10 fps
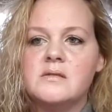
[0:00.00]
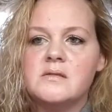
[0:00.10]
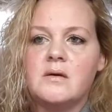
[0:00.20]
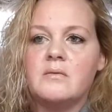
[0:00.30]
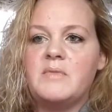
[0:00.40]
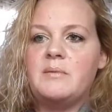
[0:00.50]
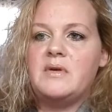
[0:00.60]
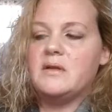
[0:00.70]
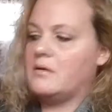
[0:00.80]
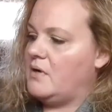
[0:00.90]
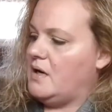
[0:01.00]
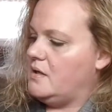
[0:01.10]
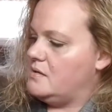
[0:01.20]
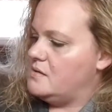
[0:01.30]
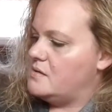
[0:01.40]
So maybe the
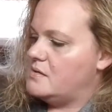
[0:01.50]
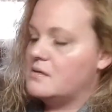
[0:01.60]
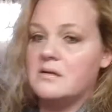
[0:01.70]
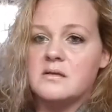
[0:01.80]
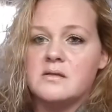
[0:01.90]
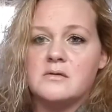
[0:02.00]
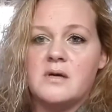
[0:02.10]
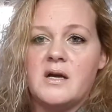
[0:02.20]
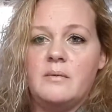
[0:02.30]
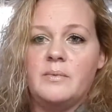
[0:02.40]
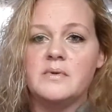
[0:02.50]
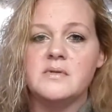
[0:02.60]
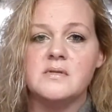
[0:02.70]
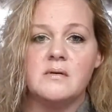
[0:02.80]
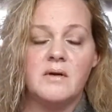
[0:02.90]
gray is the stripe.
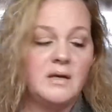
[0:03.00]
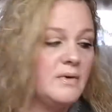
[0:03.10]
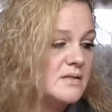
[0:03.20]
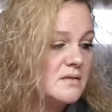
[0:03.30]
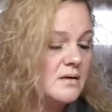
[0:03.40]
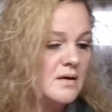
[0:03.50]
So anyways,